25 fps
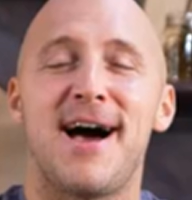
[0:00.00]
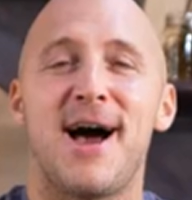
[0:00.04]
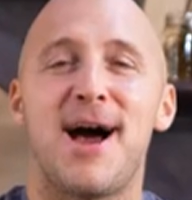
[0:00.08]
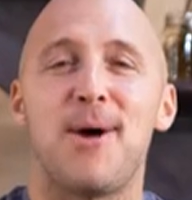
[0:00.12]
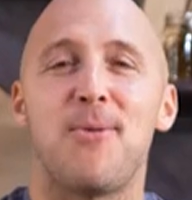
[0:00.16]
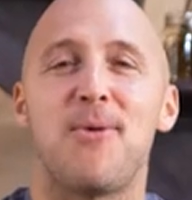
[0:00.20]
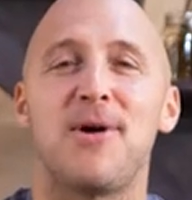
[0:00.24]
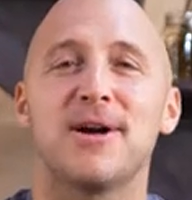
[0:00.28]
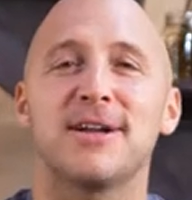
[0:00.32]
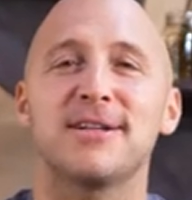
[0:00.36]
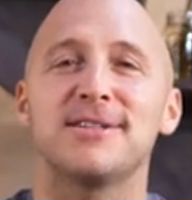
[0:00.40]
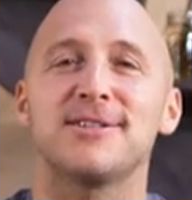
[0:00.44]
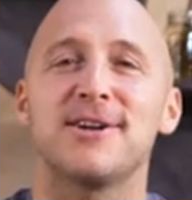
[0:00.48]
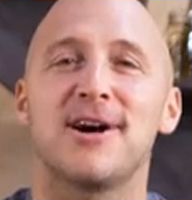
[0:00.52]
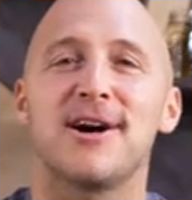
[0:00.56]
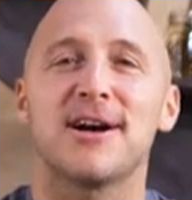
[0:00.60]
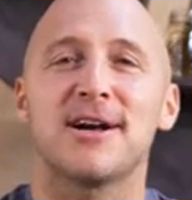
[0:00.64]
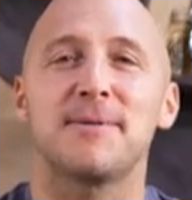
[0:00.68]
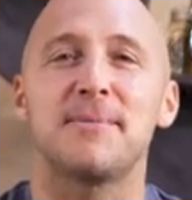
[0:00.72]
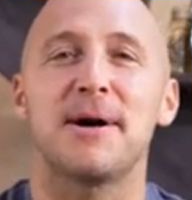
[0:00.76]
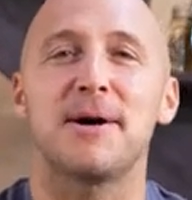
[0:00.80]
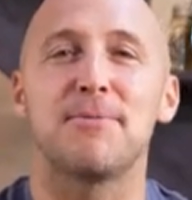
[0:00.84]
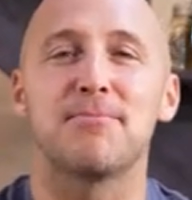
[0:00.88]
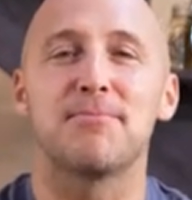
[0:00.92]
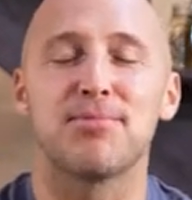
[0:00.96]
I want to talk
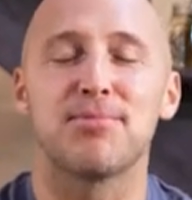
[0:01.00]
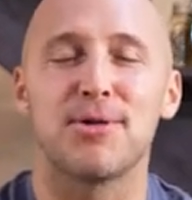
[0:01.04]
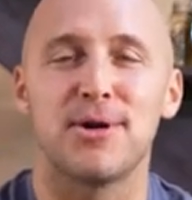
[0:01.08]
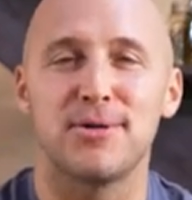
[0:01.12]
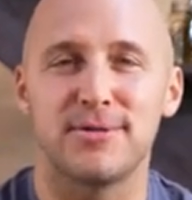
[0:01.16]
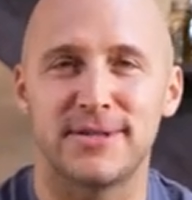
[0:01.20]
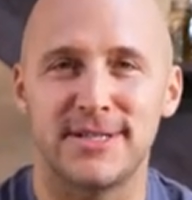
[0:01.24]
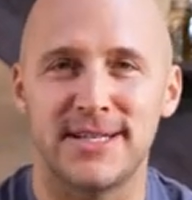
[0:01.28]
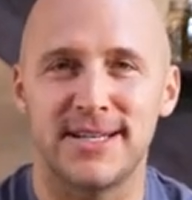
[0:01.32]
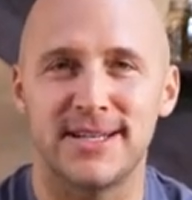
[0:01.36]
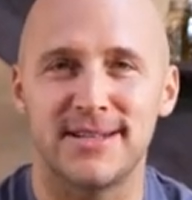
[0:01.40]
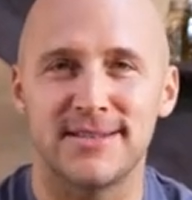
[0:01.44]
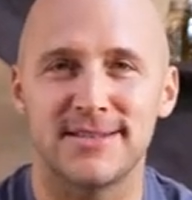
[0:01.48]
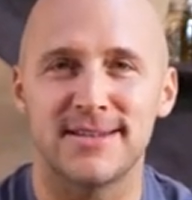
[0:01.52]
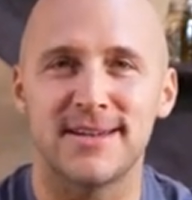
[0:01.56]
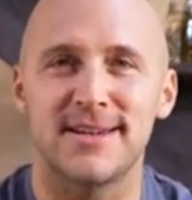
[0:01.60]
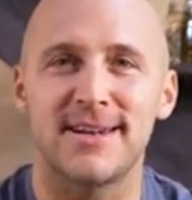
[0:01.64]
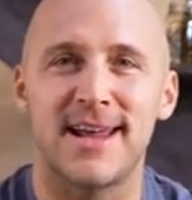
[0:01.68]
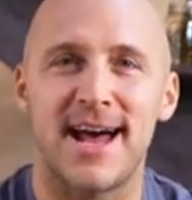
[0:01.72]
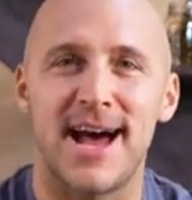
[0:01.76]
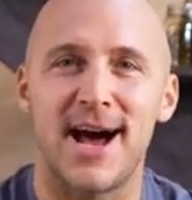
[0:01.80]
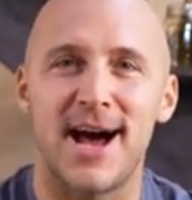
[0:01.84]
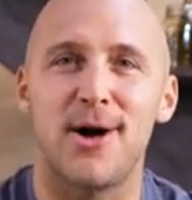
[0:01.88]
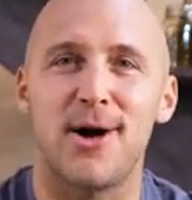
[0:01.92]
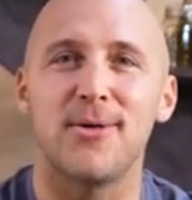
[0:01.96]
about proteins and
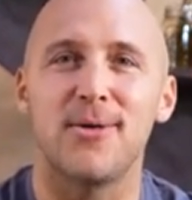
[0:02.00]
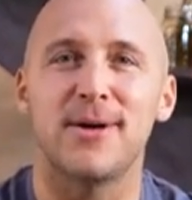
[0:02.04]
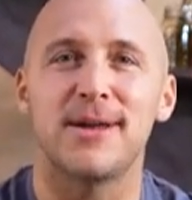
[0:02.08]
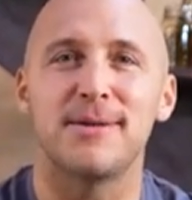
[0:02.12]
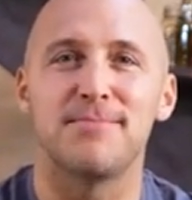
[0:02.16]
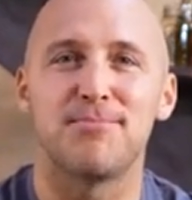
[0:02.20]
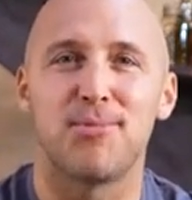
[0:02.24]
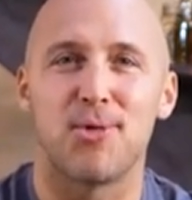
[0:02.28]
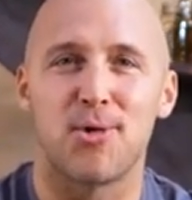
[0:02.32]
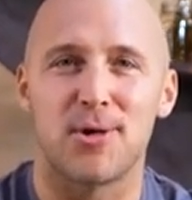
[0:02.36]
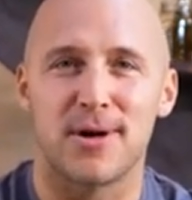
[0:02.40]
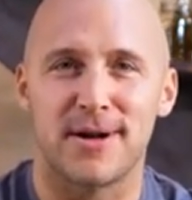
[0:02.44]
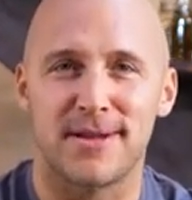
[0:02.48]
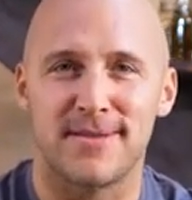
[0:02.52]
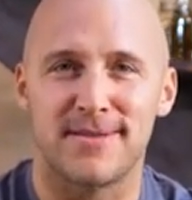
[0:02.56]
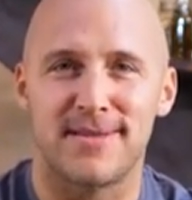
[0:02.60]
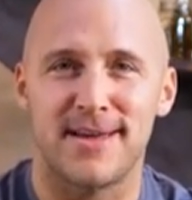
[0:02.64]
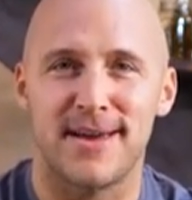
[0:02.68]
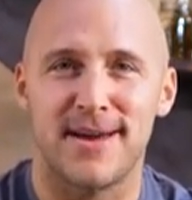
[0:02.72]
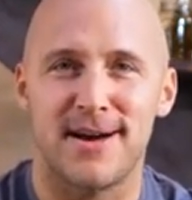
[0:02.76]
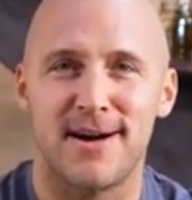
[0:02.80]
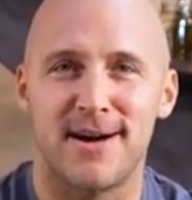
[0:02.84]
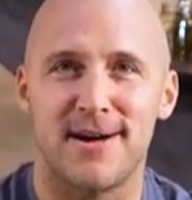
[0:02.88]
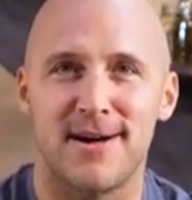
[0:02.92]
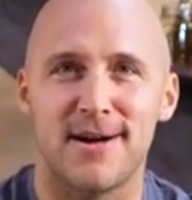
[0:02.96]
how important
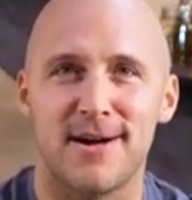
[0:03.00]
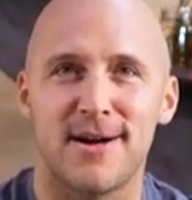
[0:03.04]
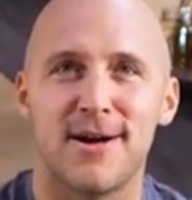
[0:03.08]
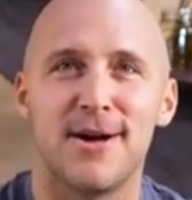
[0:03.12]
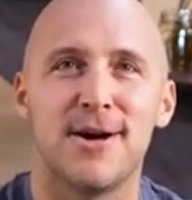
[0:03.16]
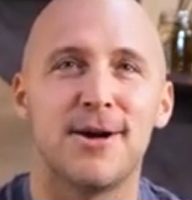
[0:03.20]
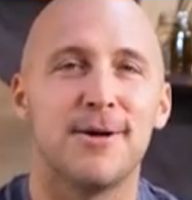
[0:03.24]
they are.